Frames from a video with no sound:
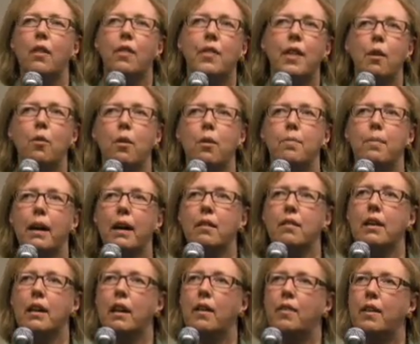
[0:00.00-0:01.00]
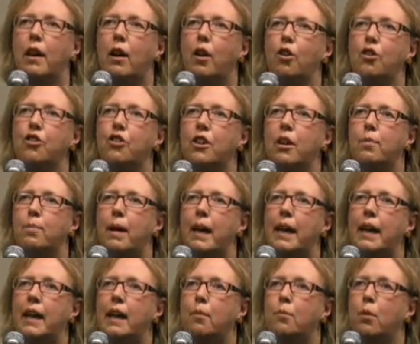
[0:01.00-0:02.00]
that they were mixing in the ocean and
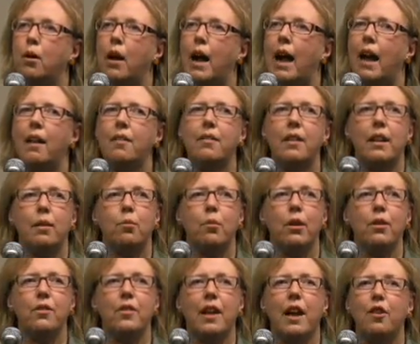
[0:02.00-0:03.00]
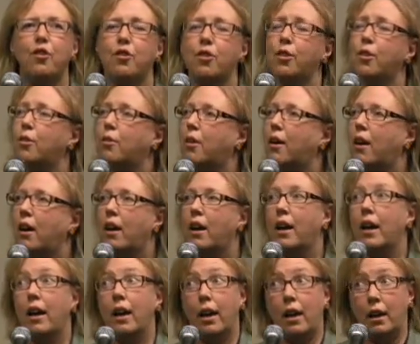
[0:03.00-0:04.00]
making it more acid, and was that true?
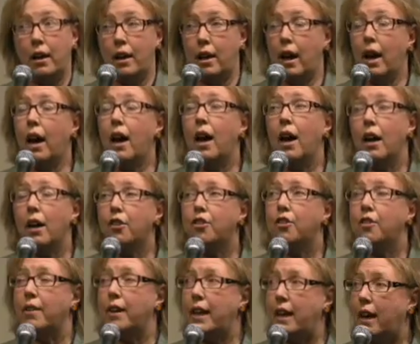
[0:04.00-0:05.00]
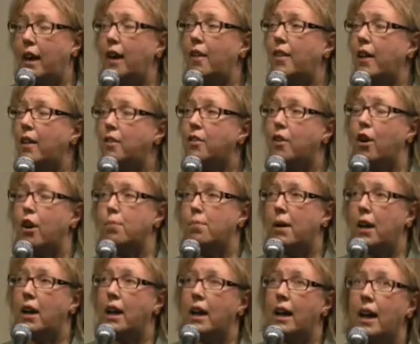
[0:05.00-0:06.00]
Yeah, actually, yeah, that's
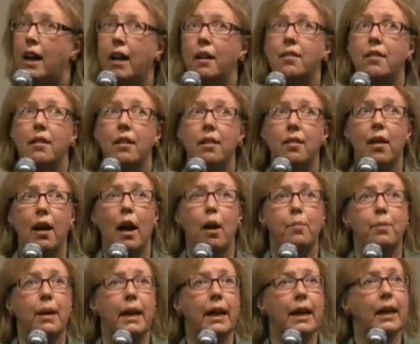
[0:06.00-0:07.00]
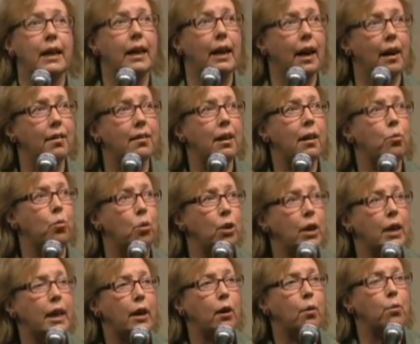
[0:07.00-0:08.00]
carbonic acid is happening, and yes, it
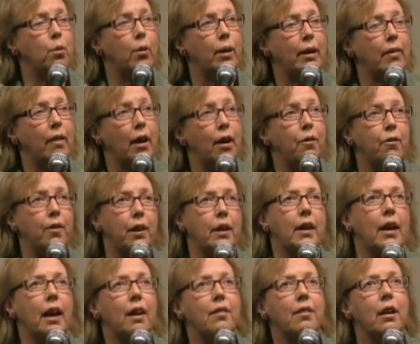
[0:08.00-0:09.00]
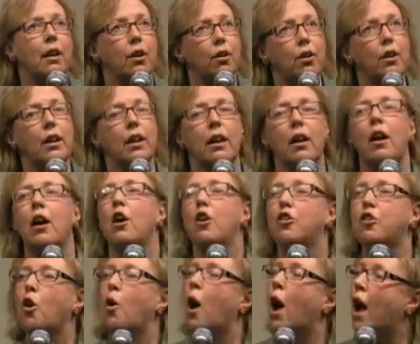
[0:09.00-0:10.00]
would kill marine life, and yes, it could kill.
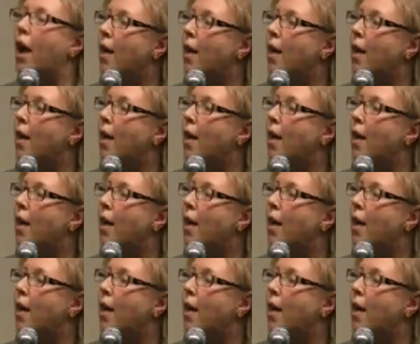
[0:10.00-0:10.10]
So